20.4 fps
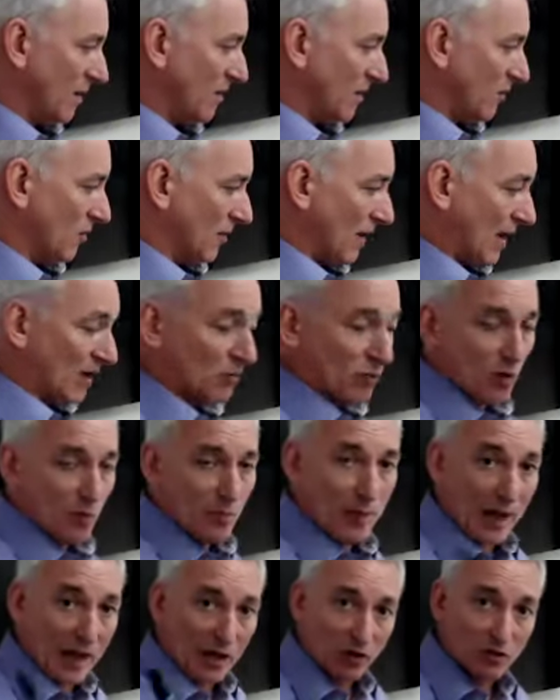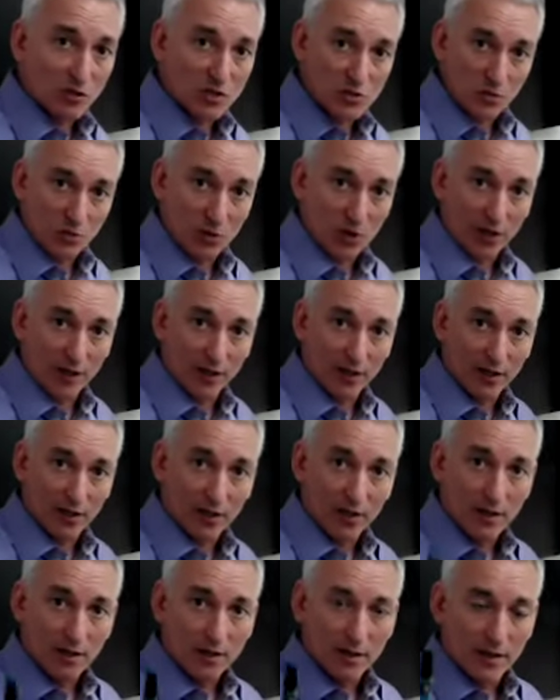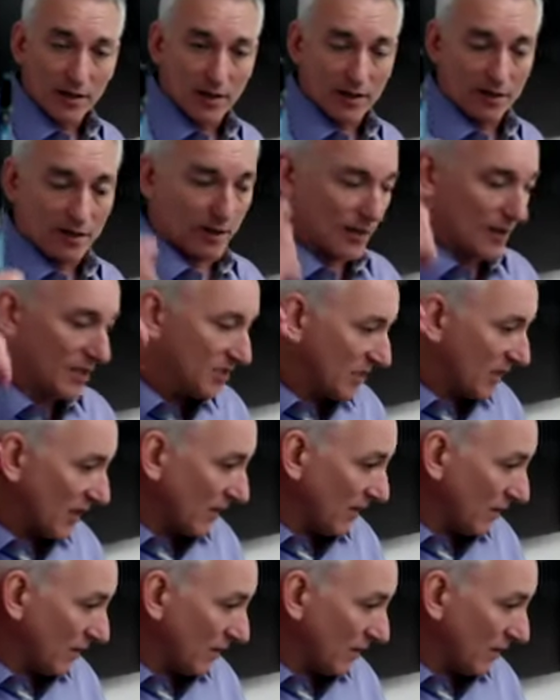or Edward Becker's work, and he's got